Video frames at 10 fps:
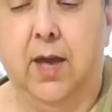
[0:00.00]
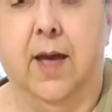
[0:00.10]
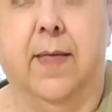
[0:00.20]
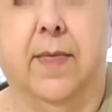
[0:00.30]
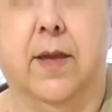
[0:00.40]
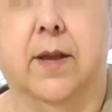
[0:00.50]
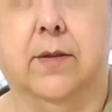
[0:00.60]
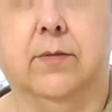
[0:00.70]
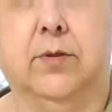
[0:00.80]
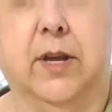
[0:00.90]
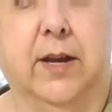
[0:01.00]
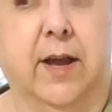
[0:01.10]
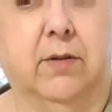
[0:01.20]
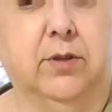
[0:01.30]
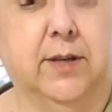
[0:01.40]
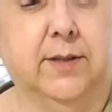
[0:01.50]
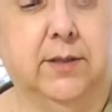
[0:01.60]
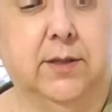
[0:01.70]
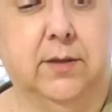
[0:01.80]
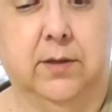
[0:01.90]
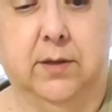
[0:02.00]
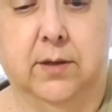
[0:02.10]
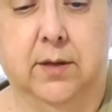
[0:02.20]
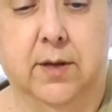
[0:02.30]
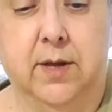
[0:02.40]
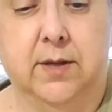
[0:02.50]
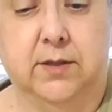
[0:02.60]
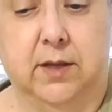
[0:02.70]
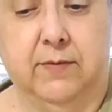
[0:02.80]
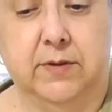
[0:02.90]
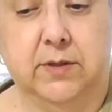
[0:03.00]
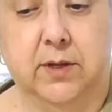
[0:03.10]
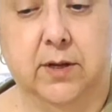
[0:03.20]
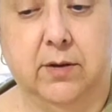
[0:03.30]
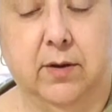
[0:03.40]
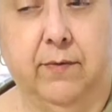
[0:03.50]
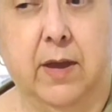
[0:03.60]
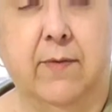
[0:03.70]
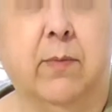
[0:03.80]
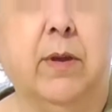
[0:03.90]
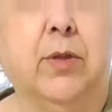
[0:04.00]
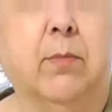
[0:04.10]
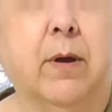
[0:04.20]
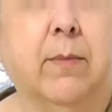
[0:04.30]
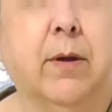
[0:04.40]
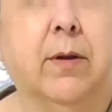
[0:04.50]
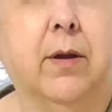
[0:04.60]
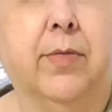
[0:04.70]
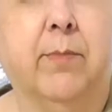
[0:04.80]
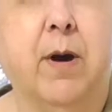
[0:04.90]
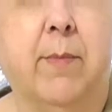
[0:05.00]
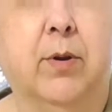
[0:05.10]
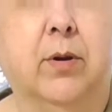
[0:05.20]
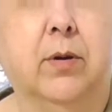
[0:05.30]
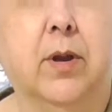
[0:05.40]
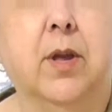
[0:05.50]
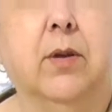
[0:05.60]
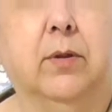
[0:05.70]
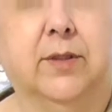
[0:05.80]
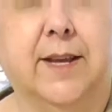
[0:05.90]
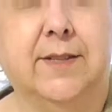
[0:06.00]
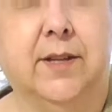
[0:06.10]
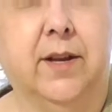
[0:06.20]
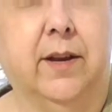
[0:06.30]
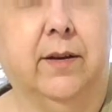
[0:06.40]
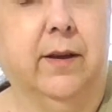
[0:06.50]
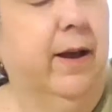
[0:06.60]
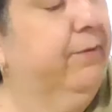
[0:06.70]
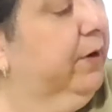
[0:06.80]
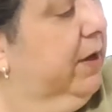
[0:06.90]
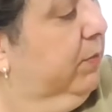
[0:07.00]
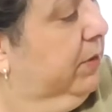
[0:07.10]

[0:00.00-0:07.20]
And then take it out and test it, see if it's done. If you have a meat thermometer, we'll test it. And I forget what